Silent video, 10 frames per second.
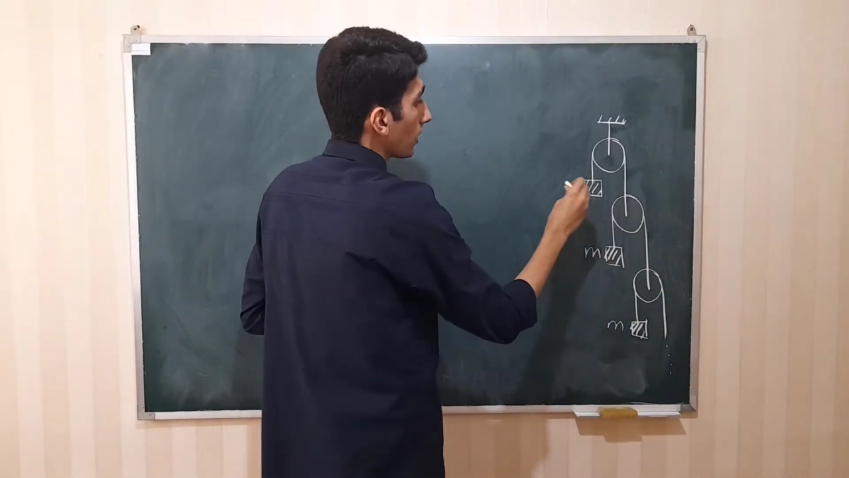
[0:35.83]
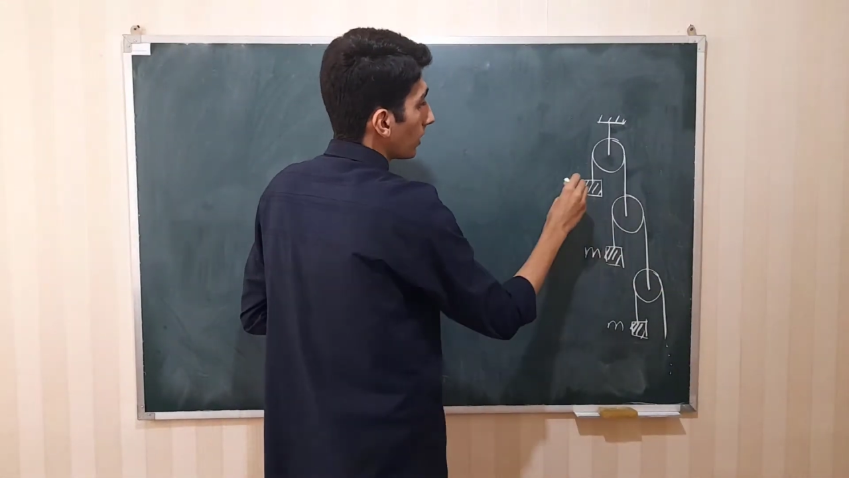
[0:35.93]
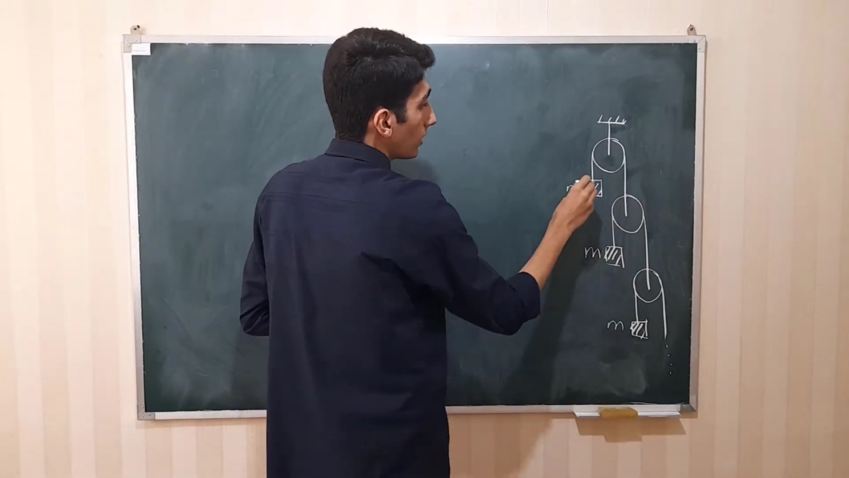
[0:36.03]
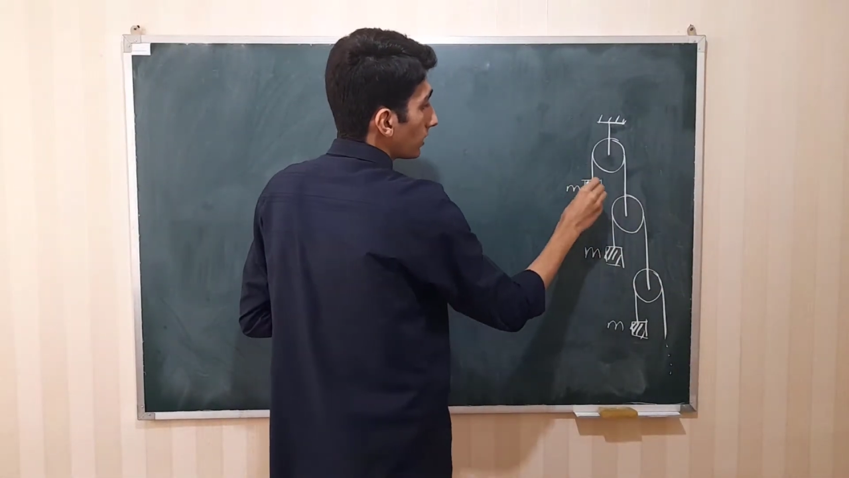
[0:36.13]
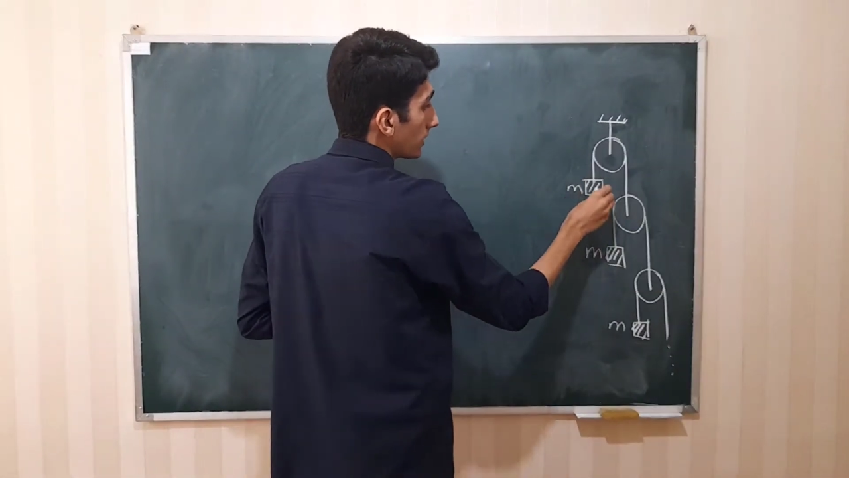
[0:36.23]

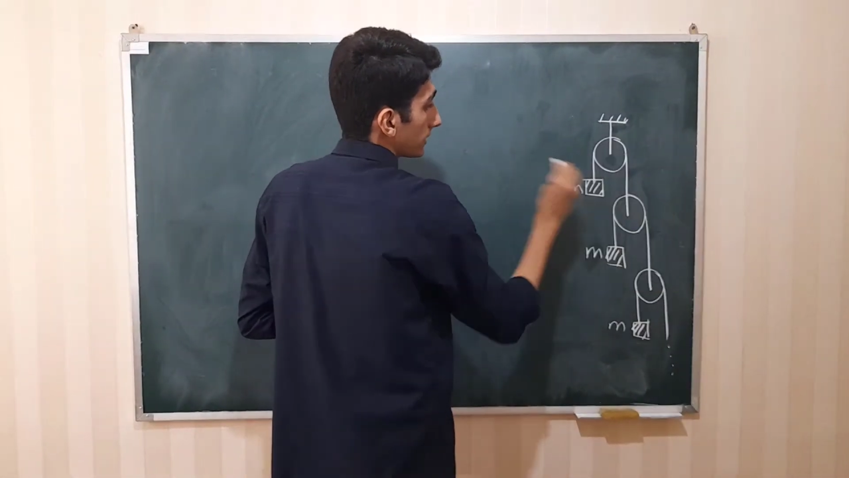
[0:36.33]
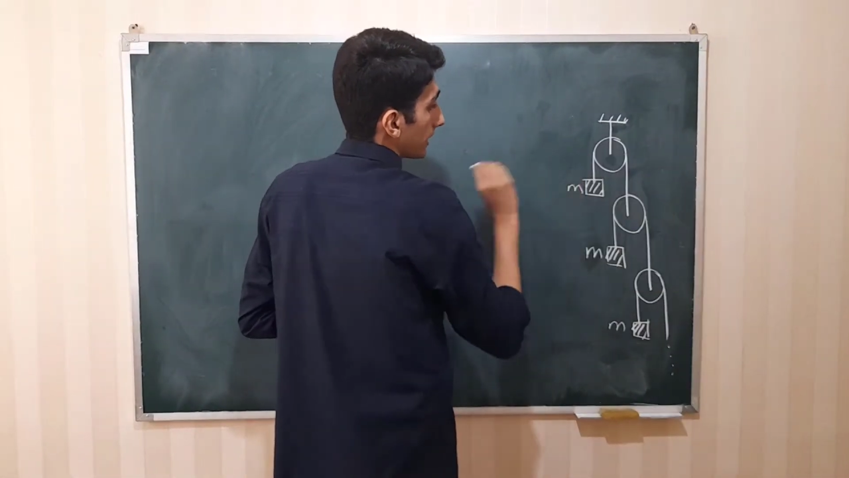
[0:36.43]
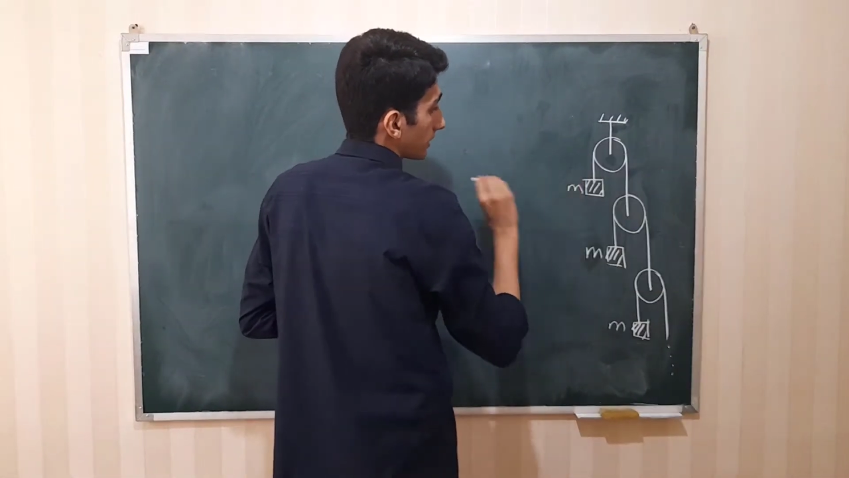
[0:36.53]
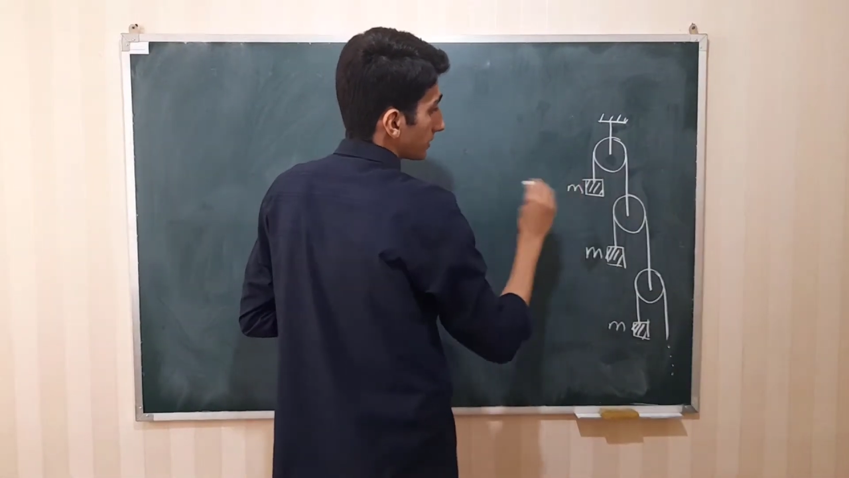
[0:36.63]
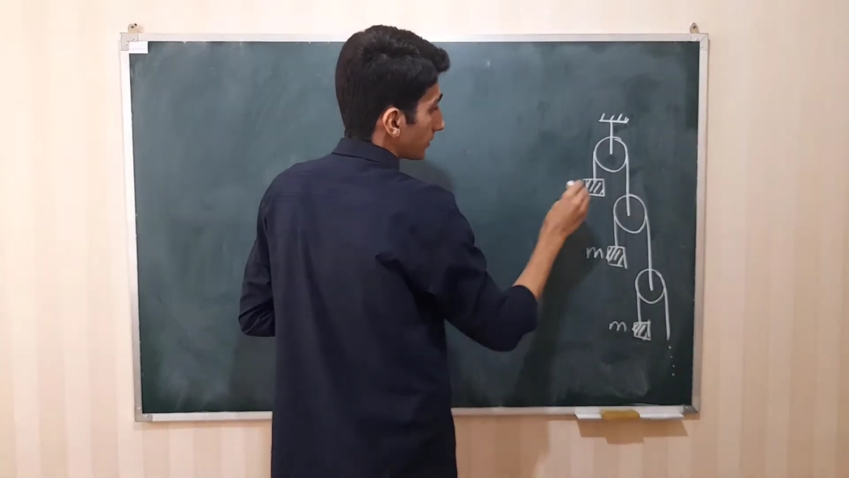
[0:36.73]
call the
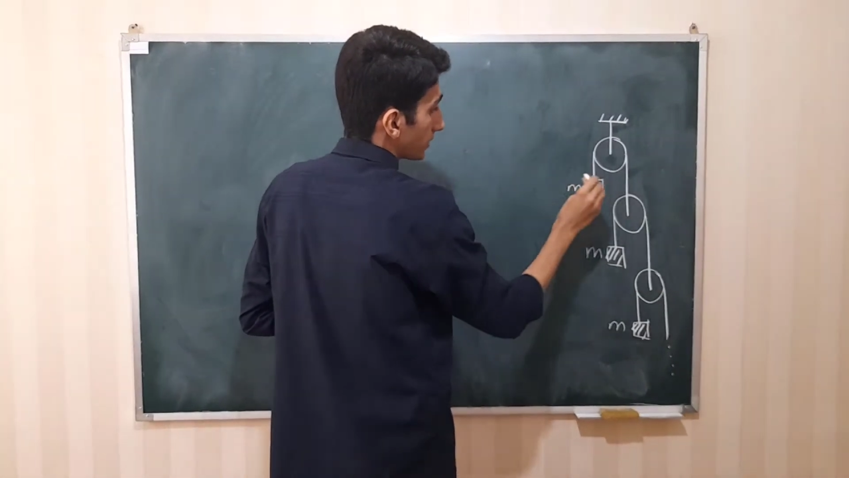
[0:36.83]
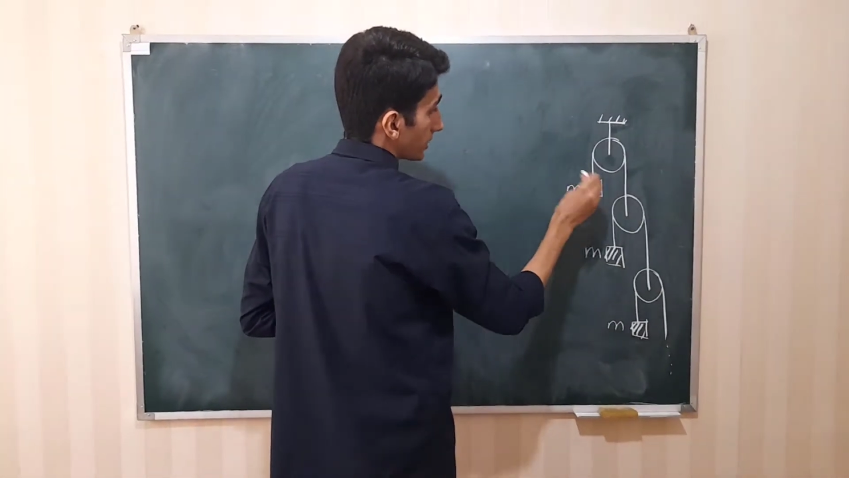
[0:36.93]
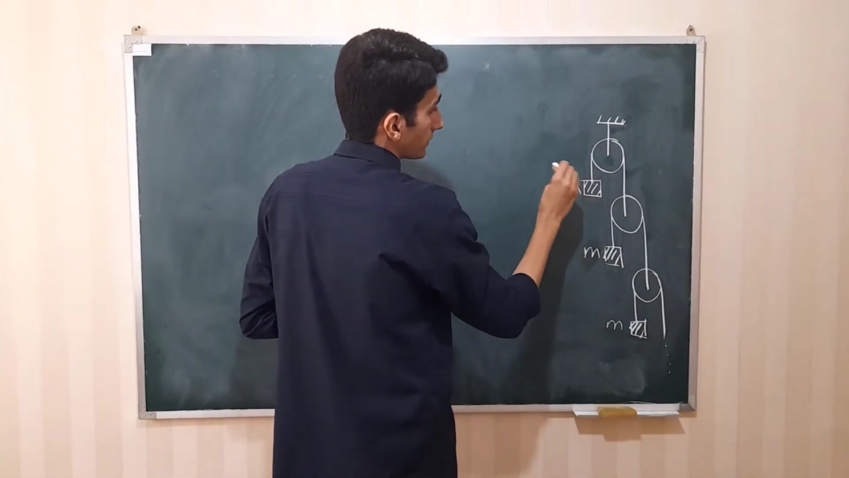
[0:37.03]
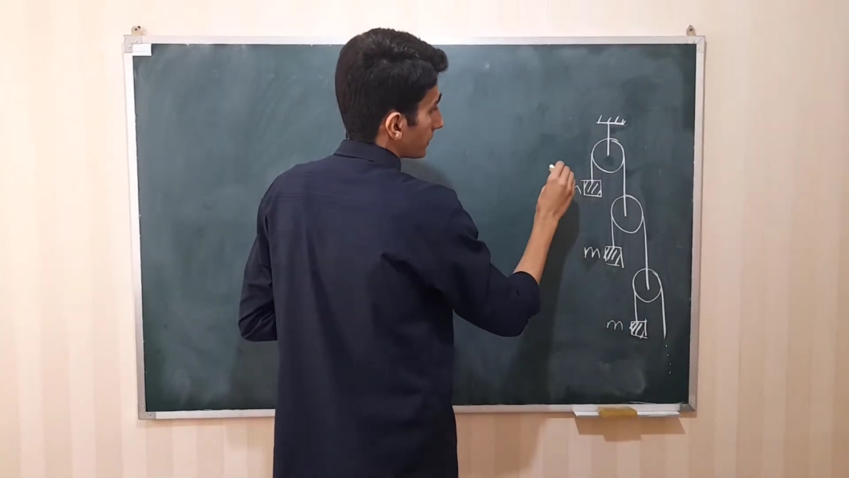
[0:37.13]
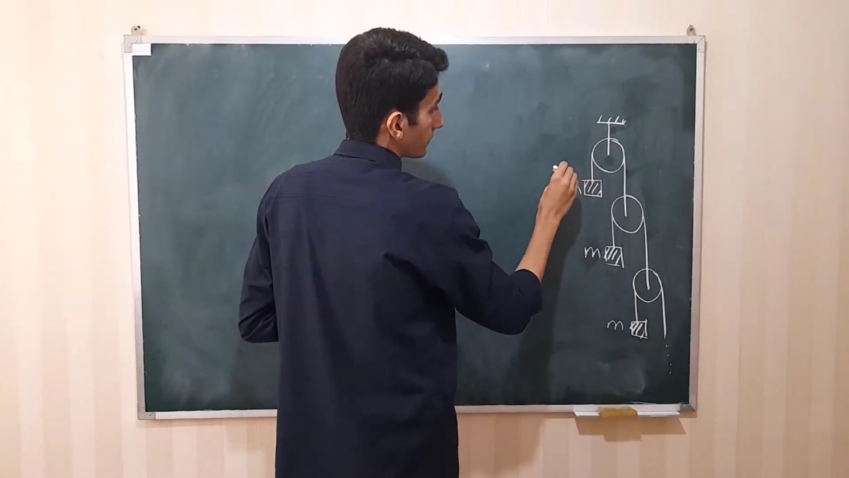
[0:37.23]

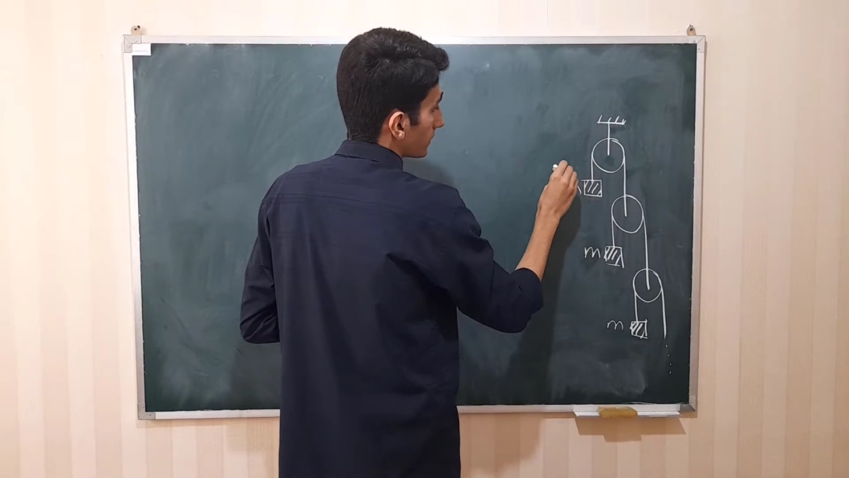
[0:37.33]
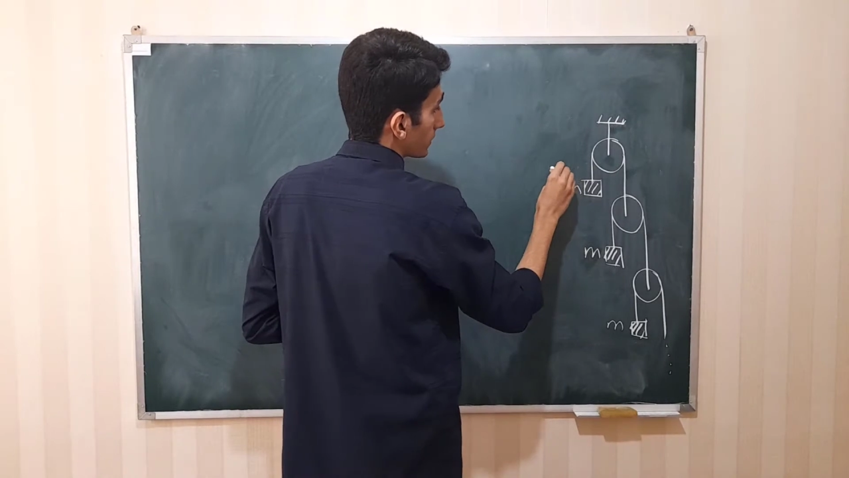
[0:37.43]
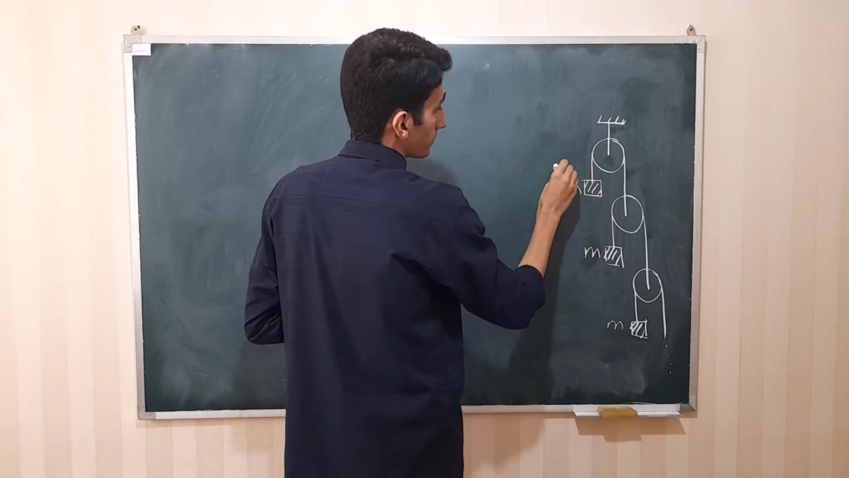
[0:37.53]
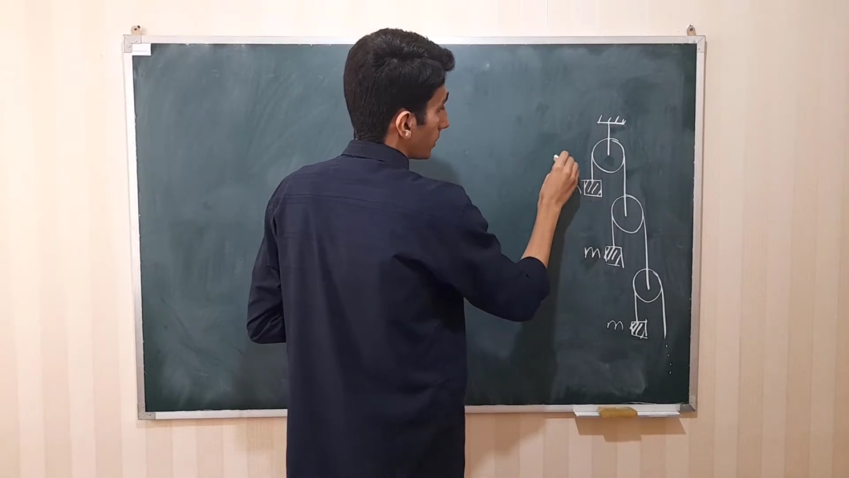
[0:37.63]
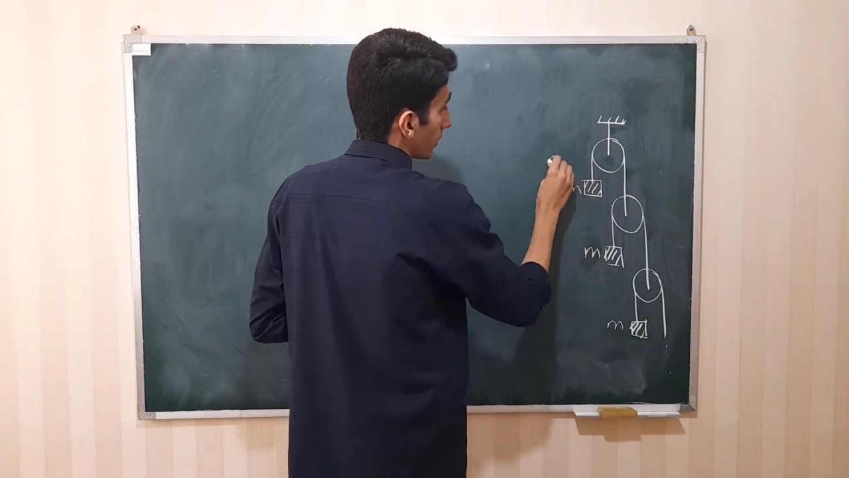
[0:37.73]
acceleration of this
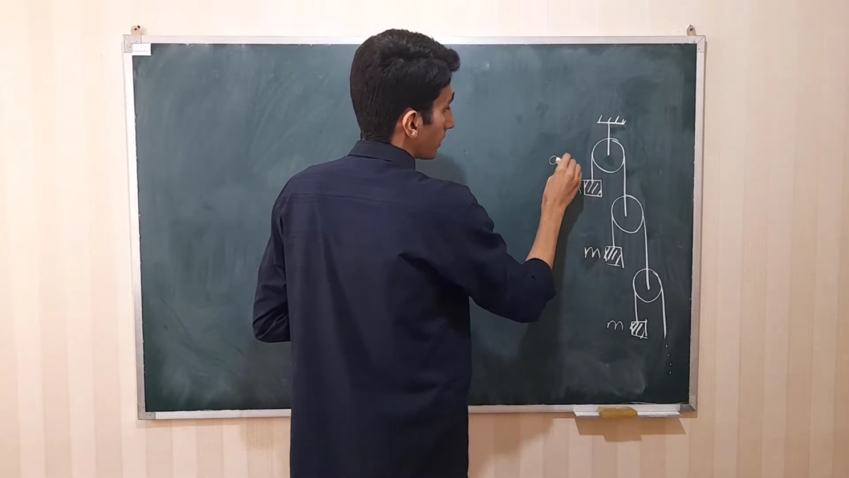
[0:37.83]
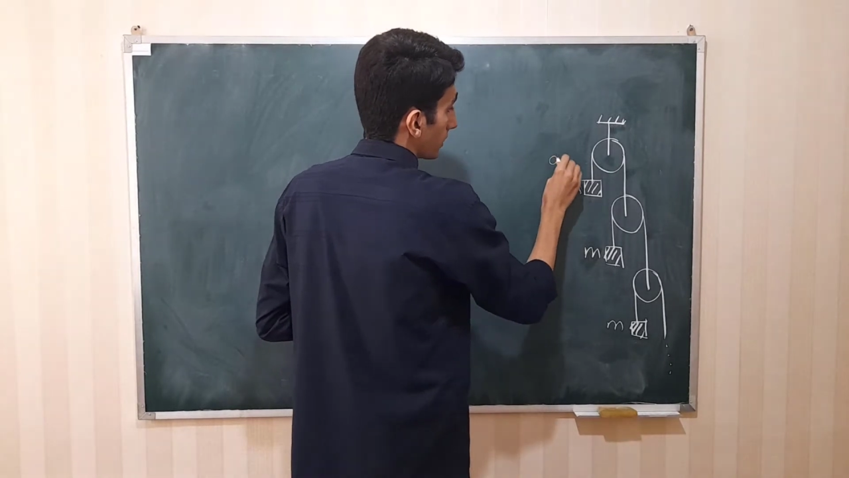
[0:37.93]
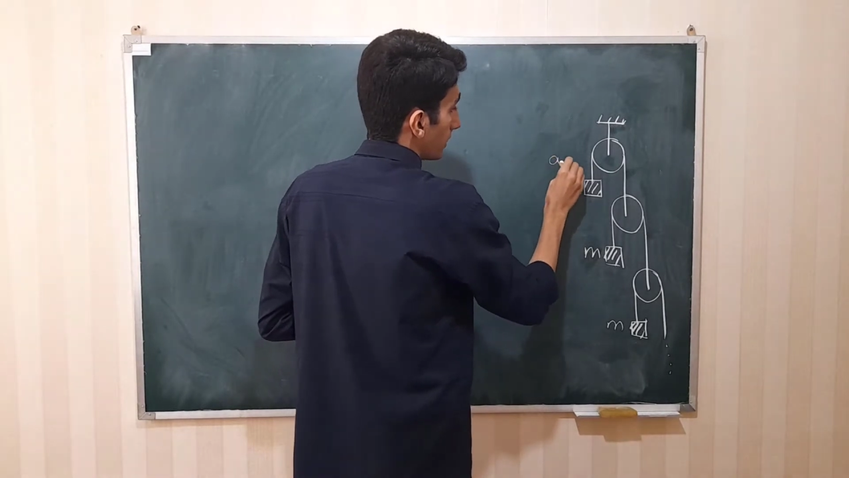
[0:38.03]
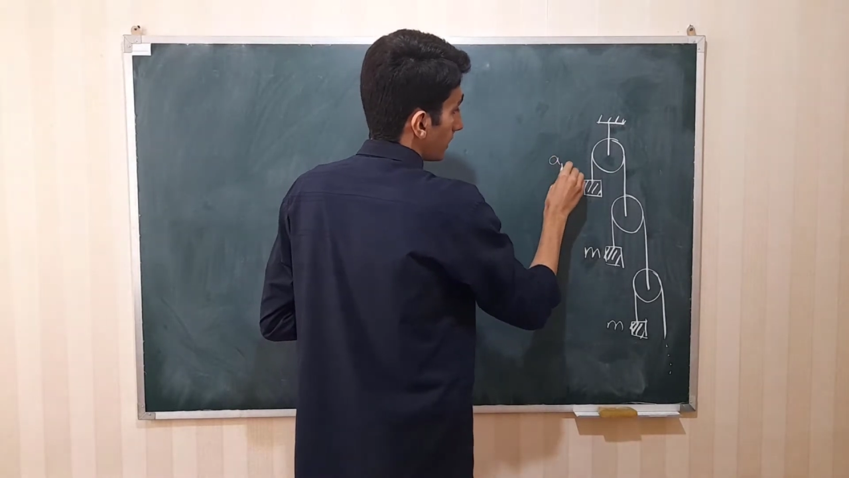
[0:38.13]
first block